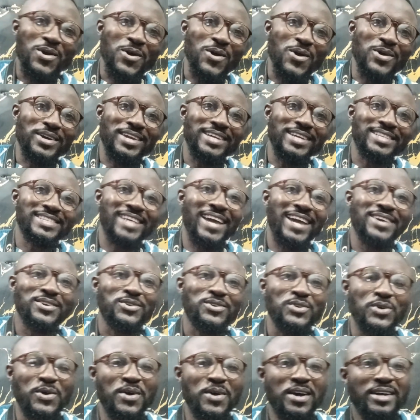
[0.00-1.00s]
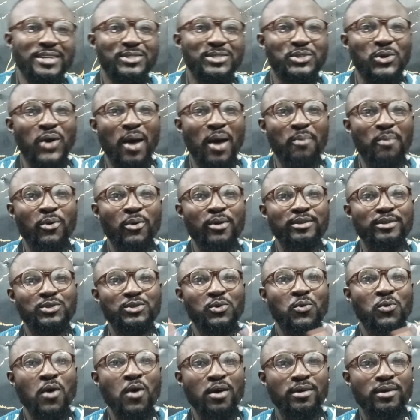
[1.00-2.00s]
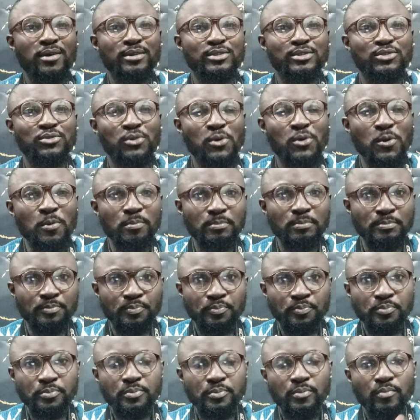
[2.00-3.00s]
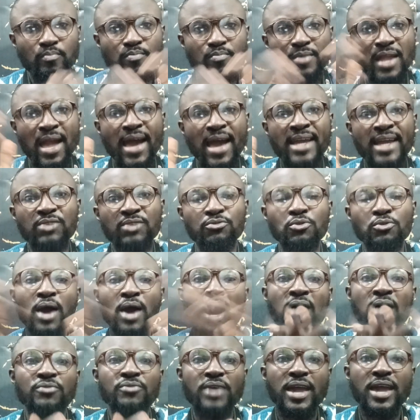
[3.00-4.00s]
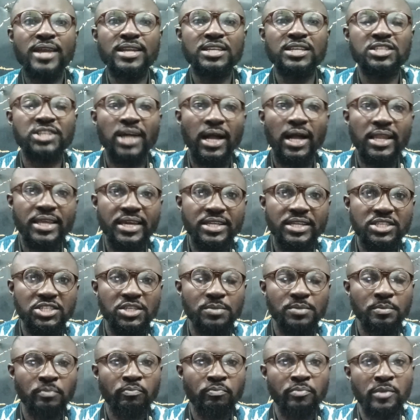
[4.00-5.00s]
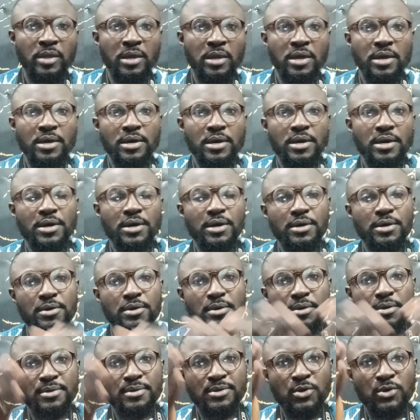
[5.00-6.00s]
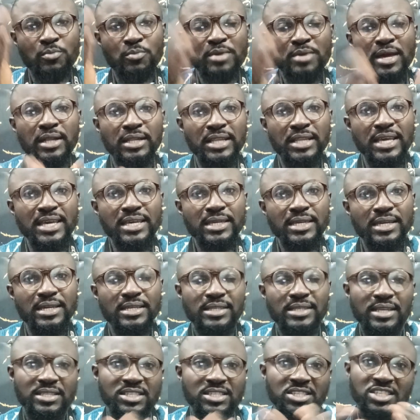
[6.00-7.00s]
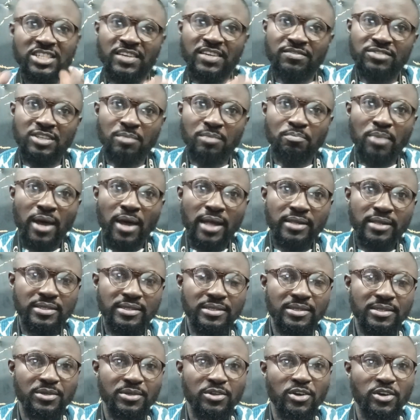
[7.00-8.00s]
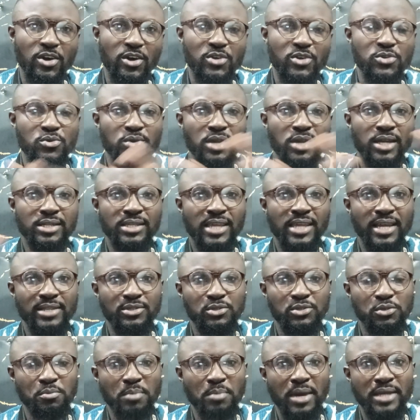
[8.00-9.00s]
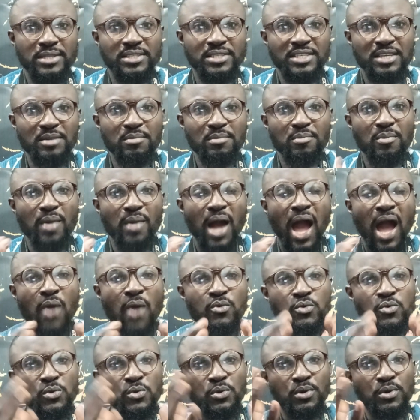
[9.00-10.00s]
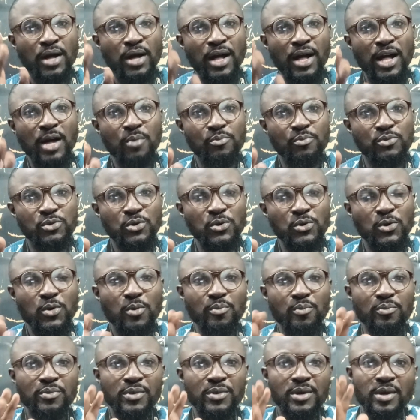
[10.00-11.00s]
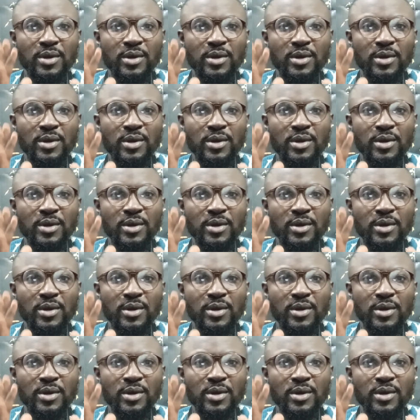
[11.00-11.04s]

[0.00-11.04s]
Okay, thank you. So I'm going to walk you through, and if you have any challenge, there will be a link in the descriptive part. You can get to my team and we will help you